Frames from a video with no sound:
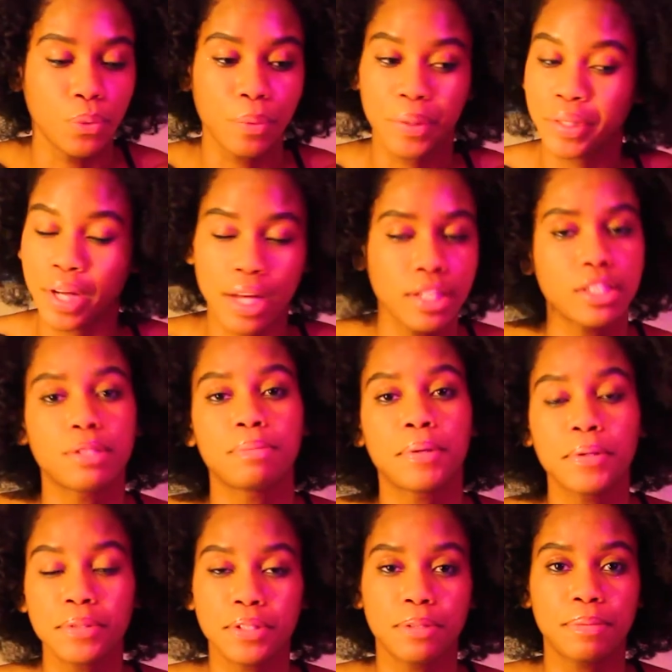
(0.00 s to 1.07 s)
we're not
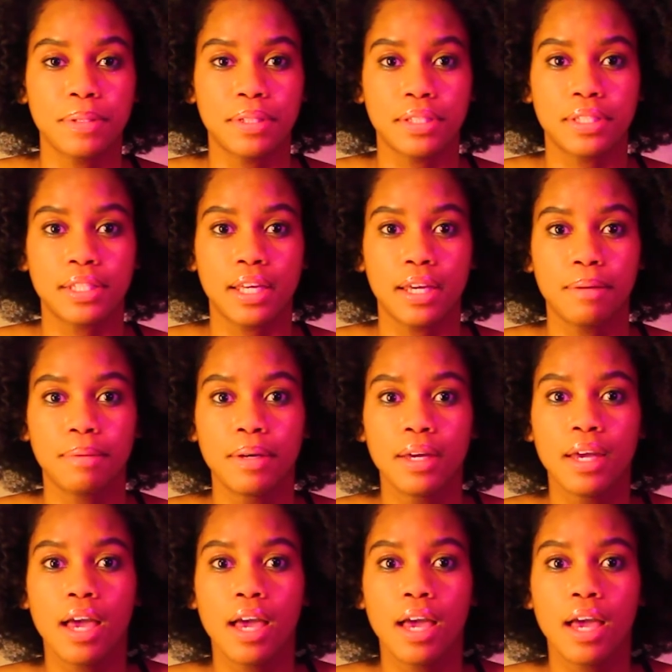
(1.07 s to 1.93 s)
supposed to be the same.